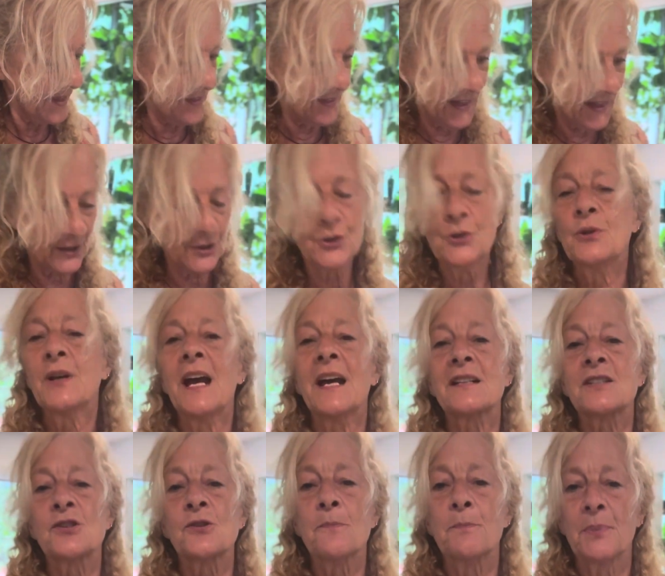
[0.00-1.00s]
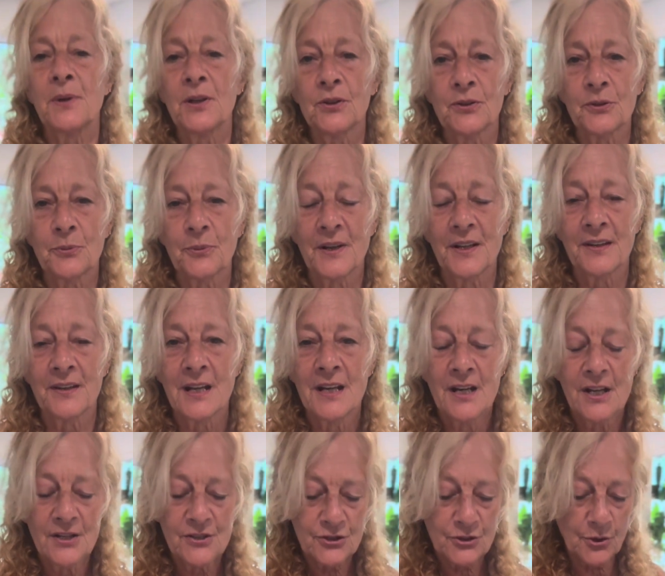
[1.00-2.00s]
that you get to build with.
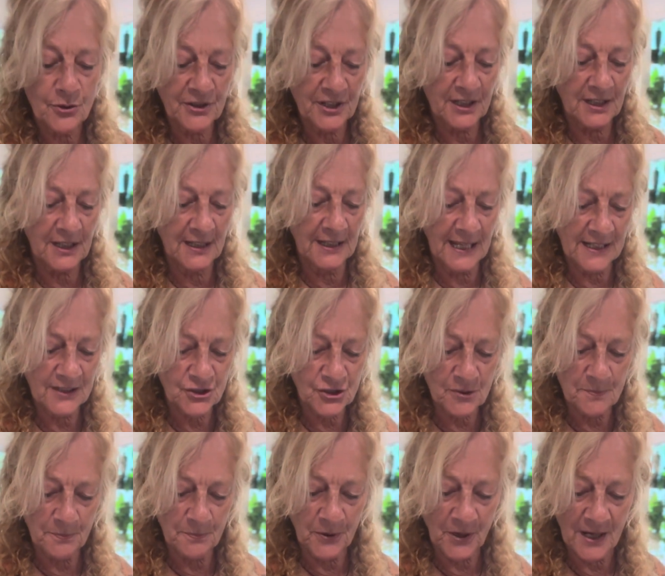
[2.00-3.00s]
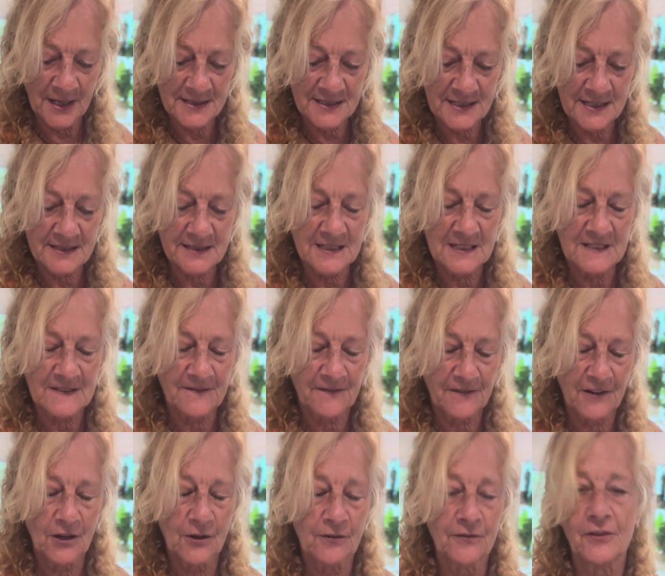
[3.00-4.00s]
So the collection process is
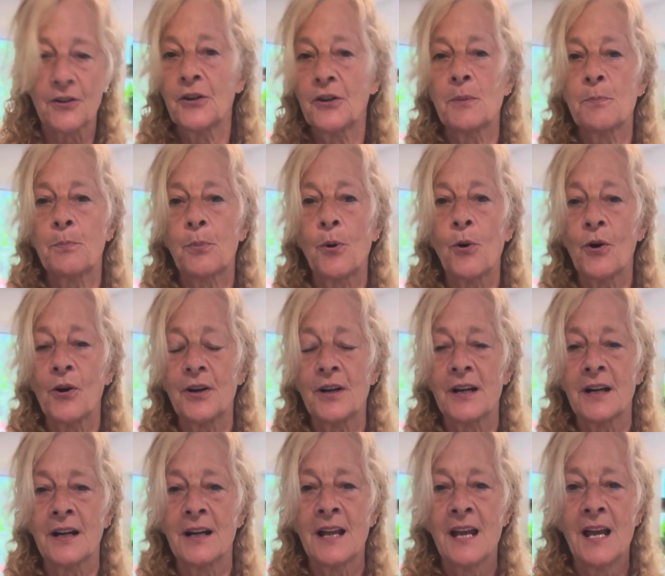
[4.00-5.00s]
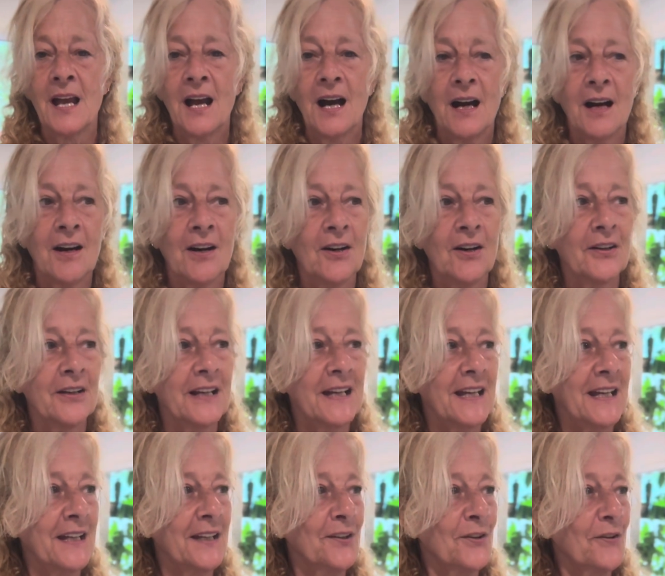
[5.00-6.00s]
very, very important.
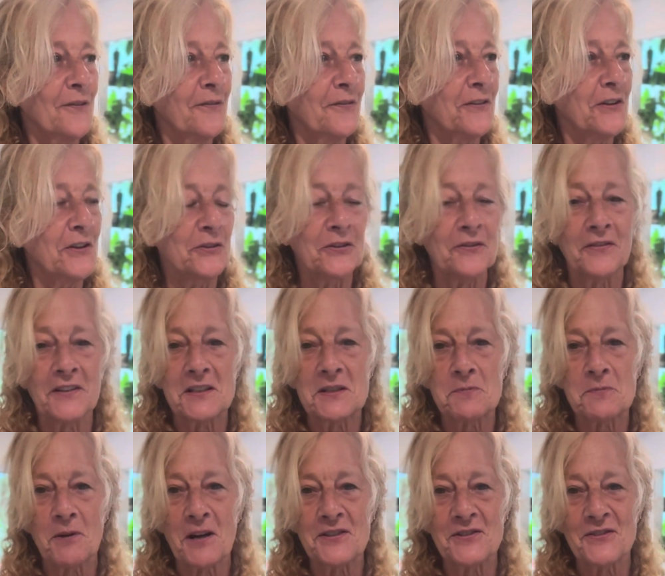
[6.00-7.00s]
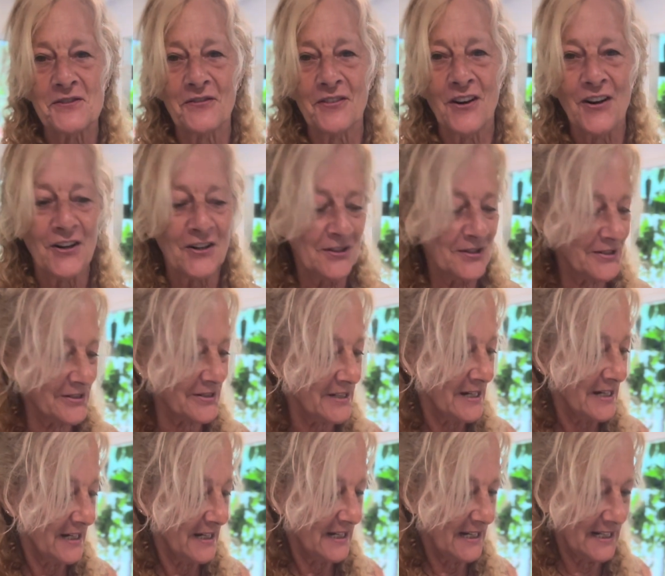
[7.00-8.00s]
In the field of expressive arts,
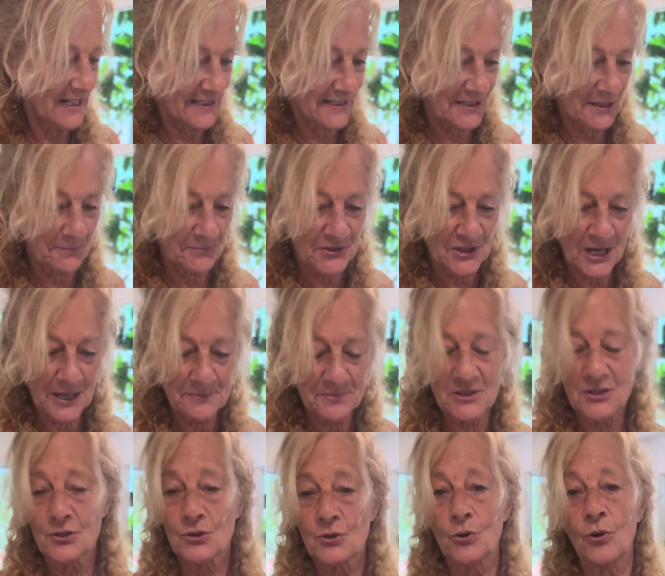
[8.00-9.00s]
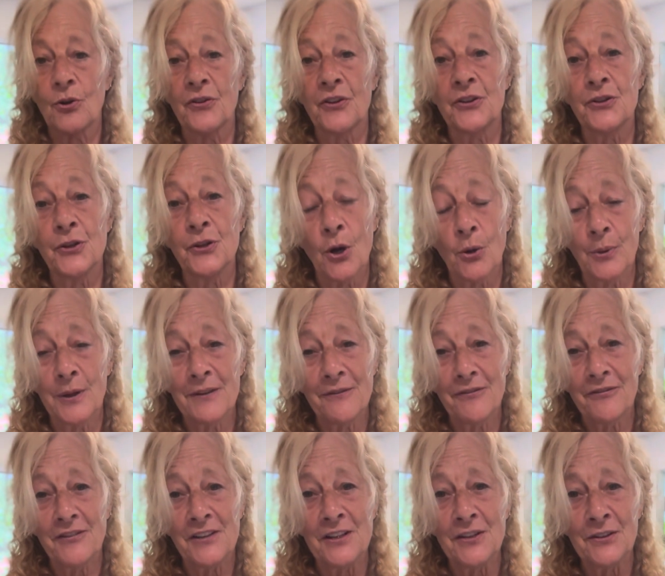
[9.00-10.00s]
sometimes it's called the knowing
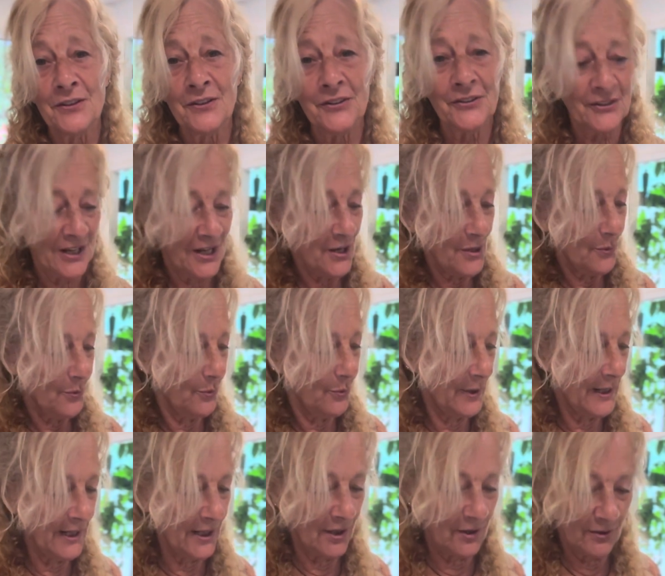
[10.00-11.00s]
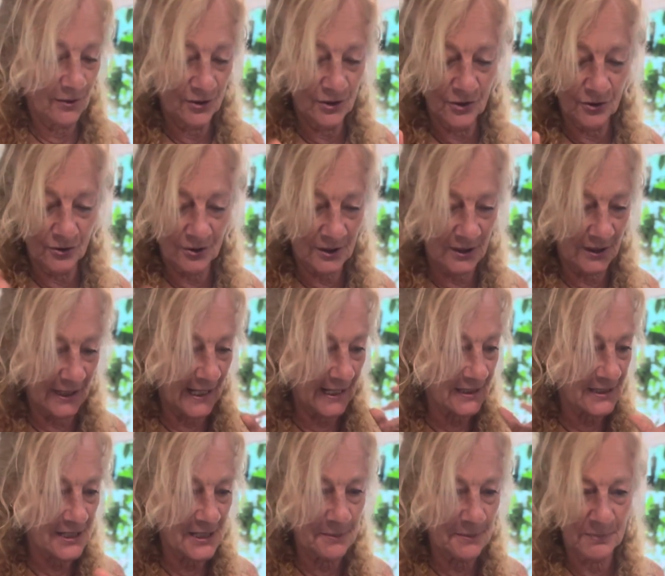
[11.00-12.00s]
field, where you're
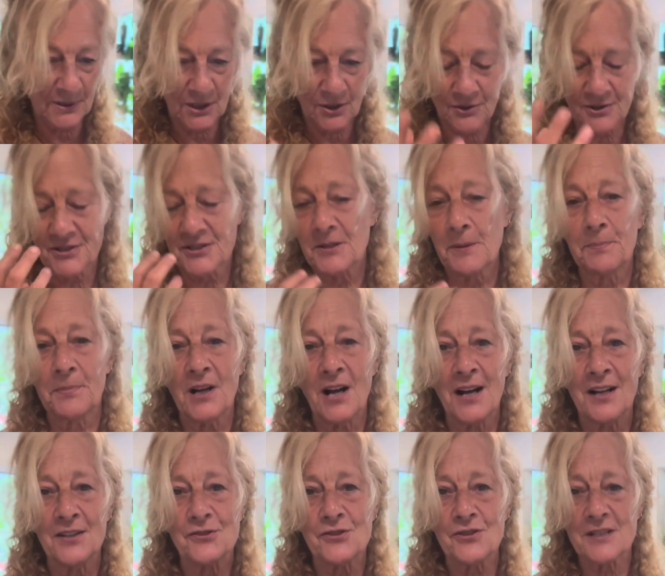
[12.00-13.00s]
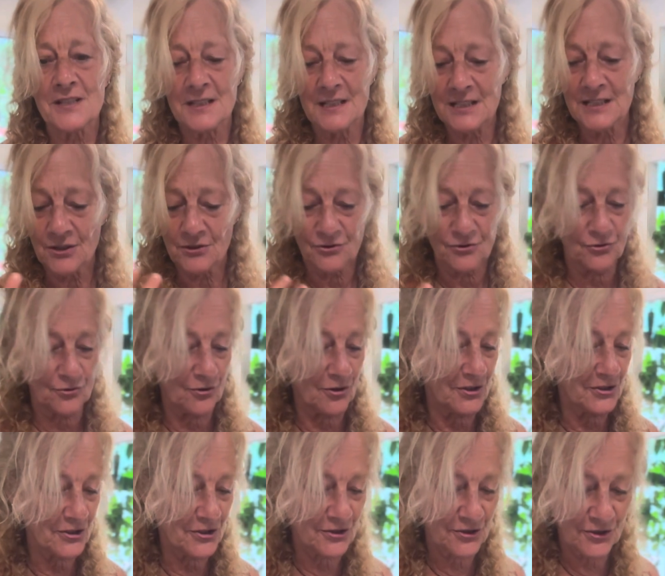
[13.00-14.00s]
collecting because subconsciously you're
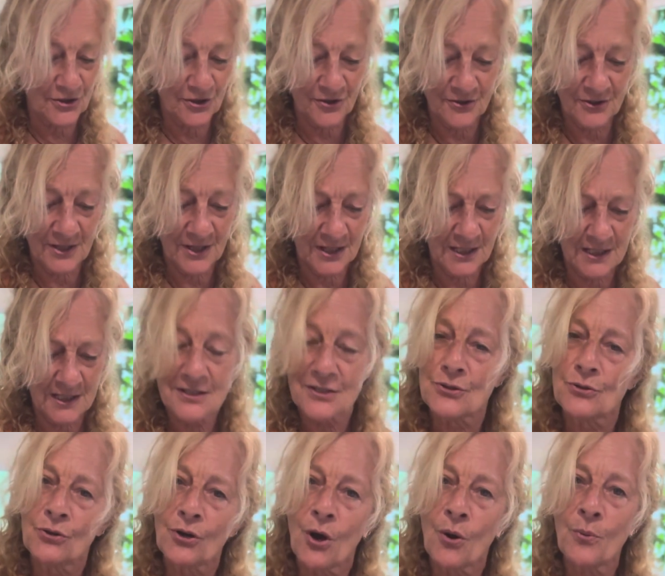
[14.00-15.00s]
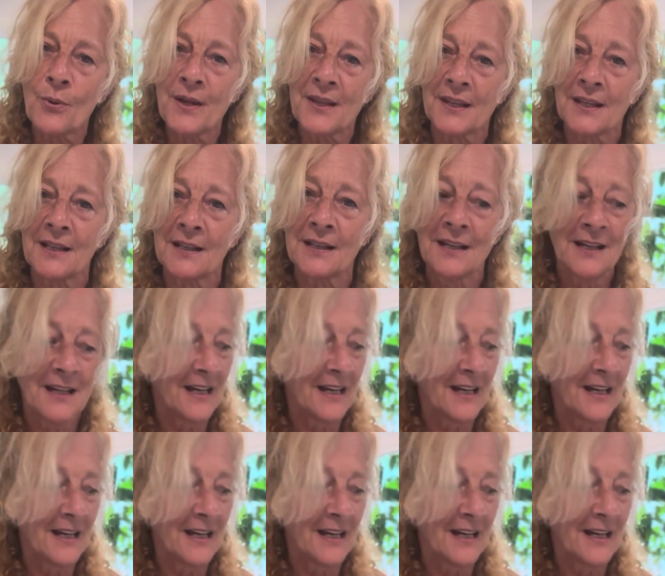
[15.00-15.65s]
drawn to certain things. So go with it.